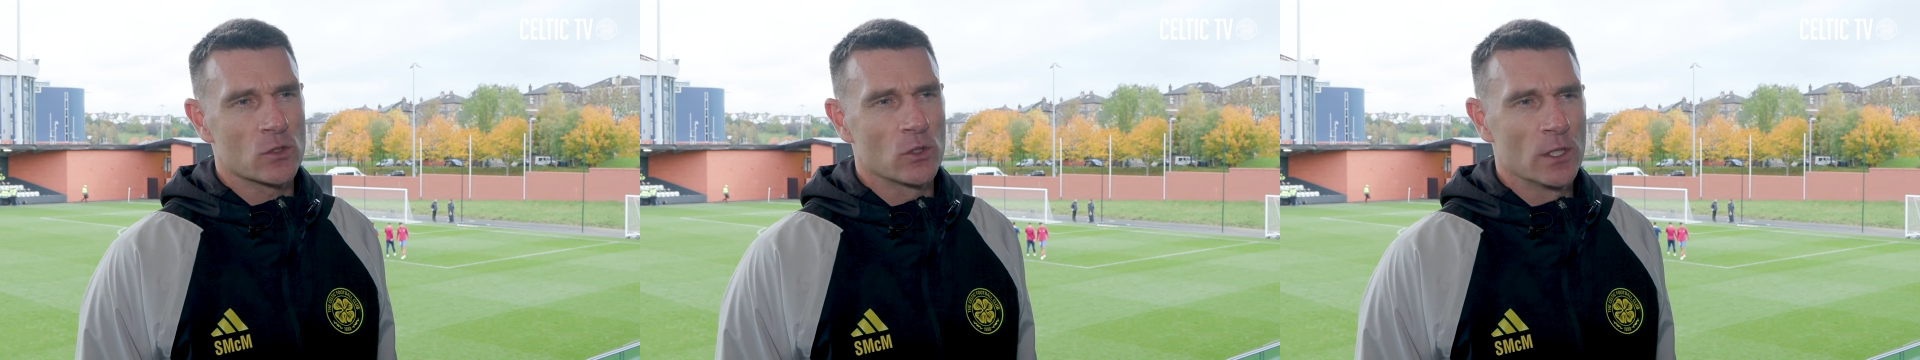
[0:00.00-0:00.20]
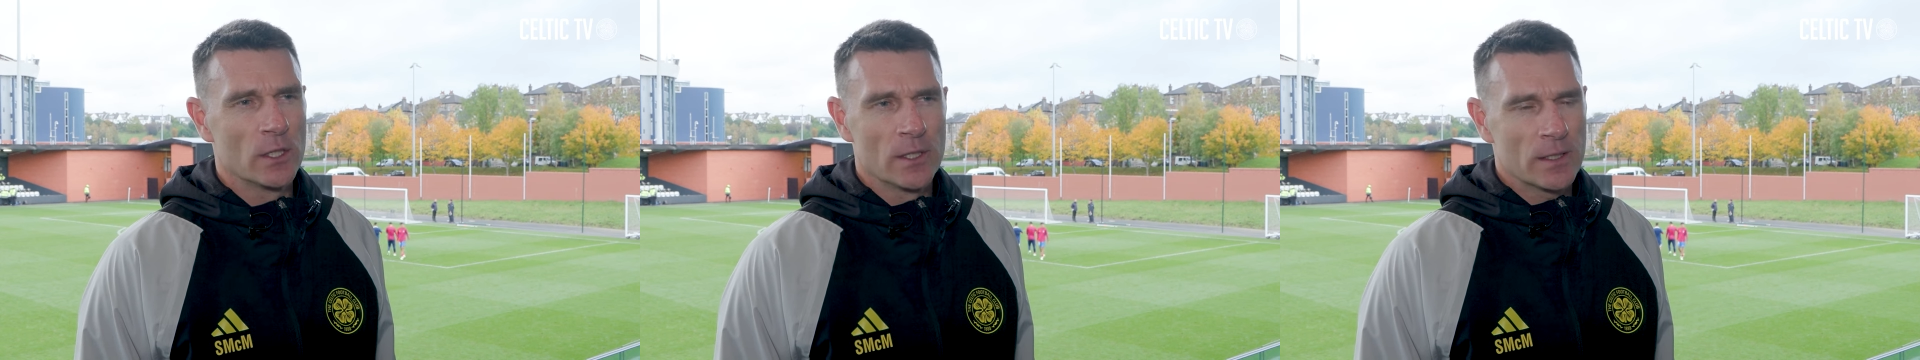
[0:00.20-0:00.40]

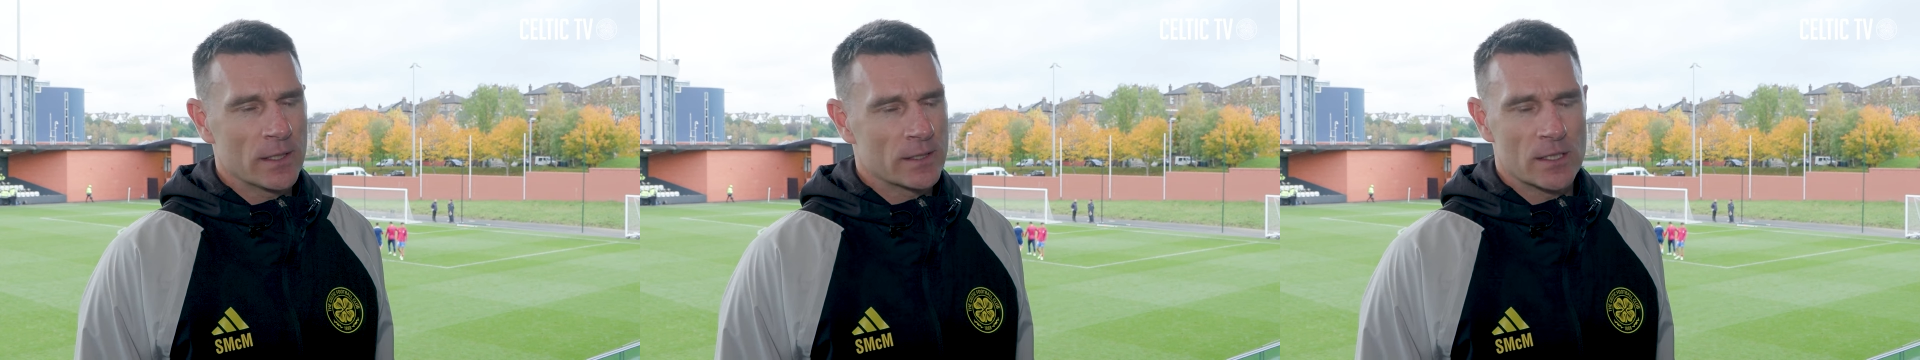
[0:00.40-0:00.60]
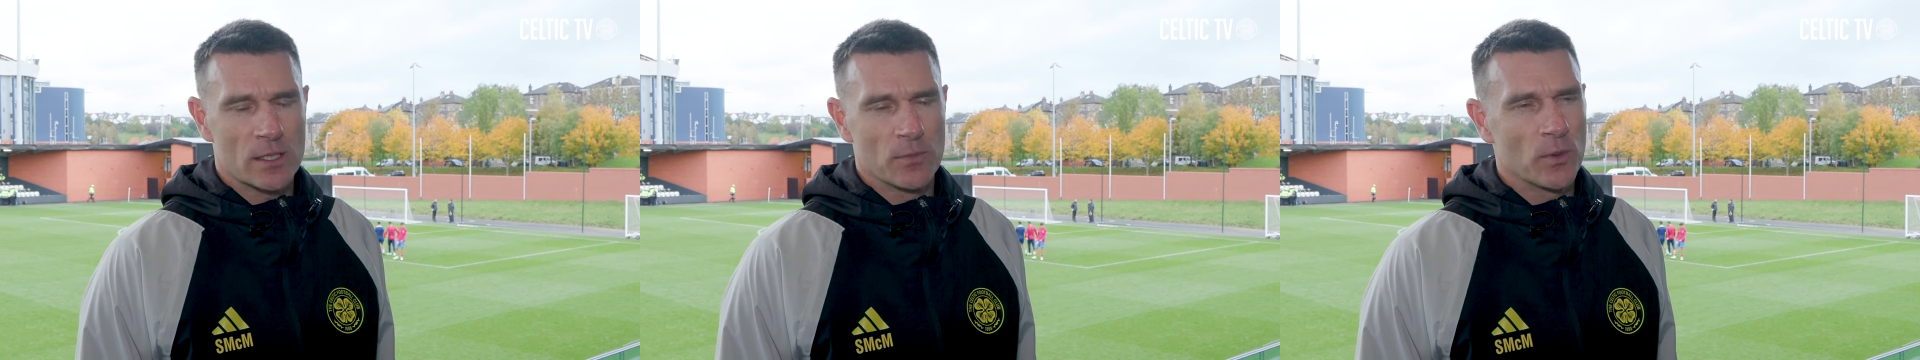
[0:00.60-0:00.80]
So,
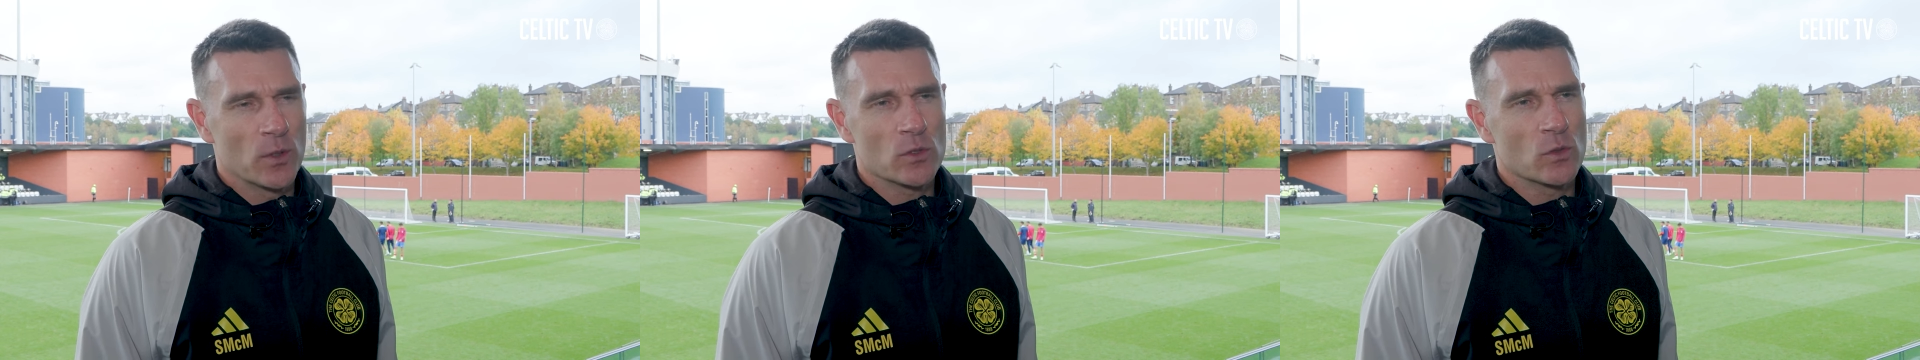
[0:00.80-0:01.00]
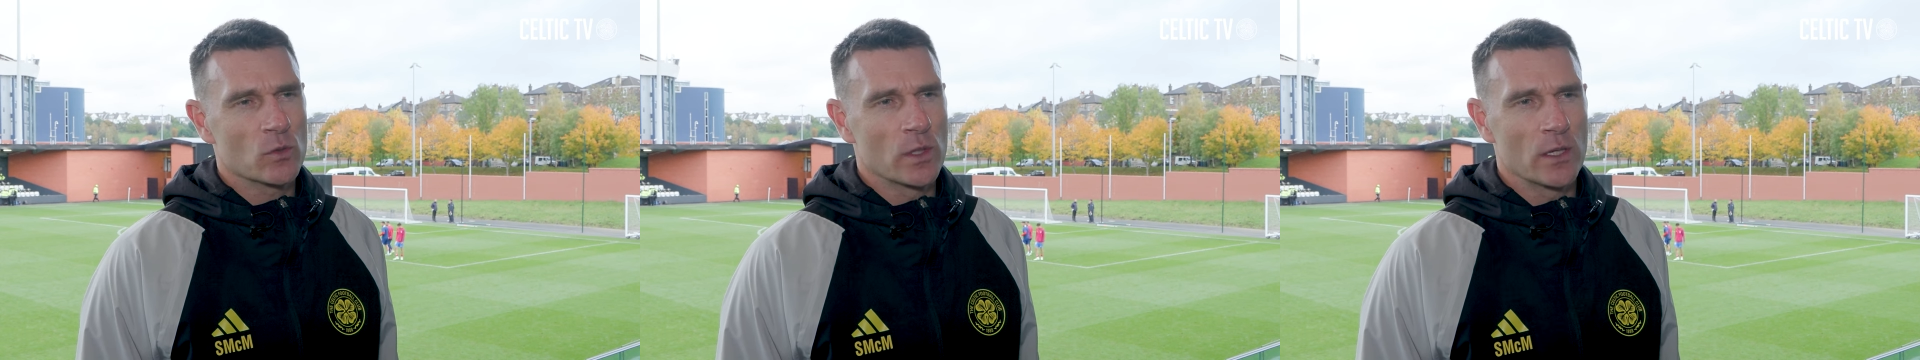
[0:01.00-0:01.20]
like I said, the
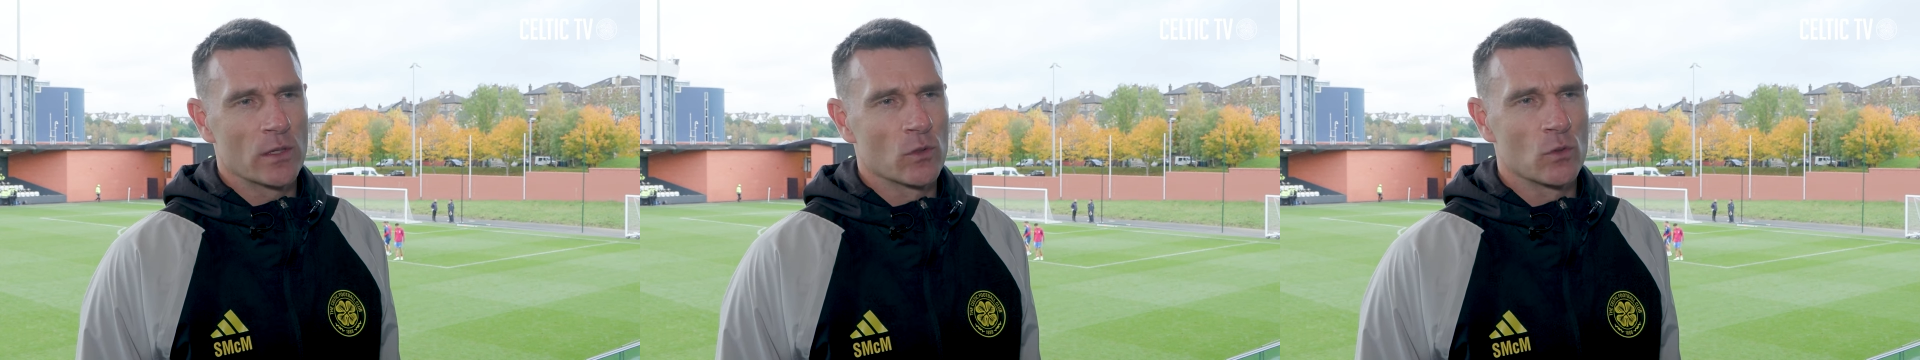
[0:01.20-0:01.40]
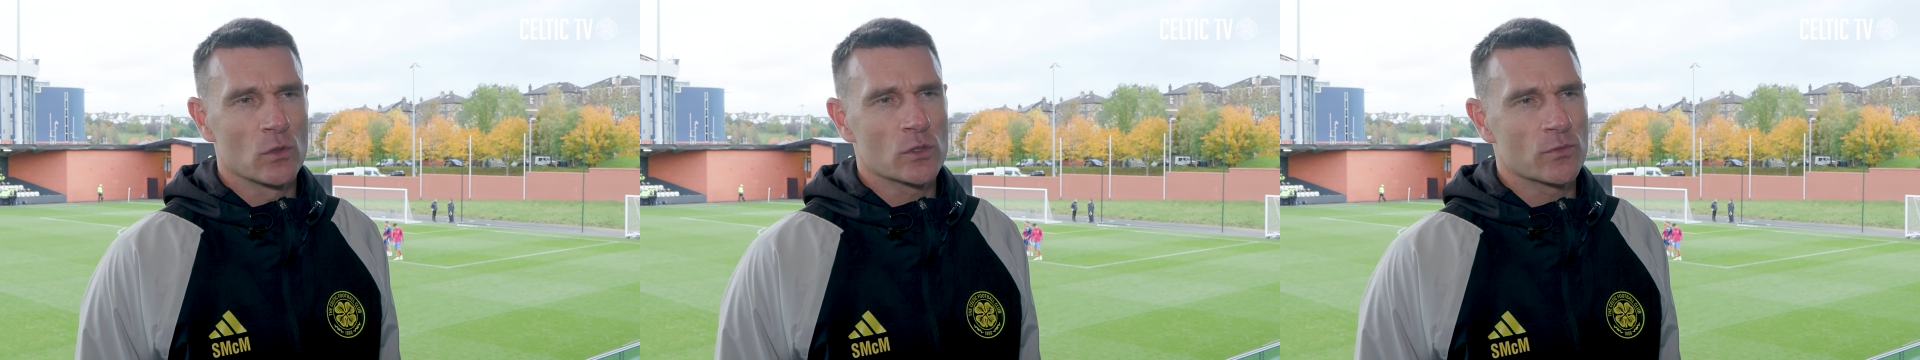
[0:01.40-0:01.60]
boys will
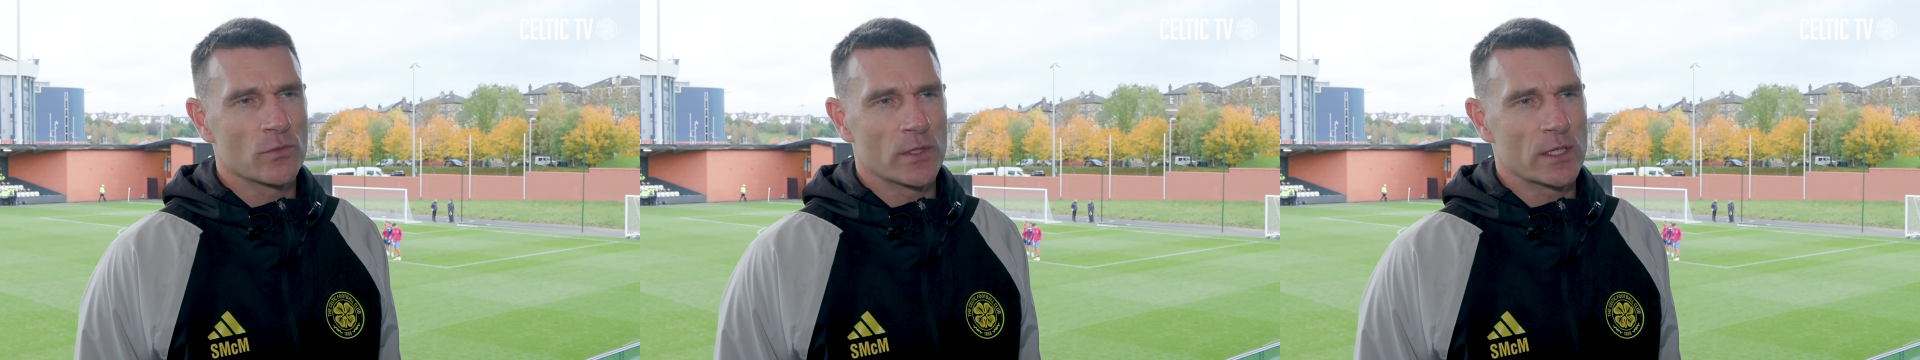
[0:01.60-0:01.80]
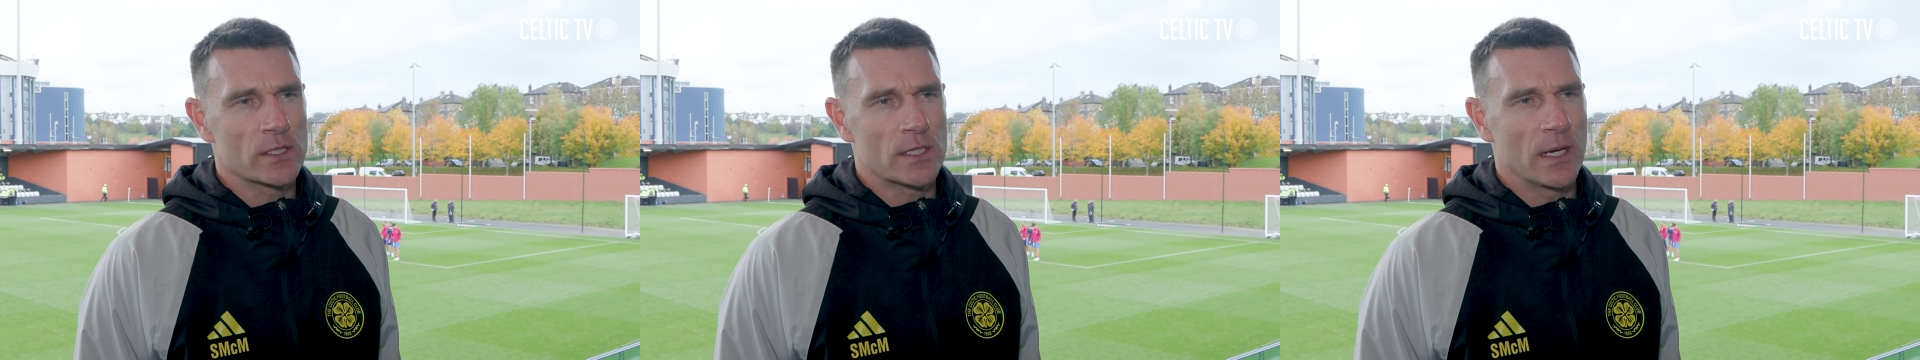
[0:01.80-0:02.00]
learn loads for this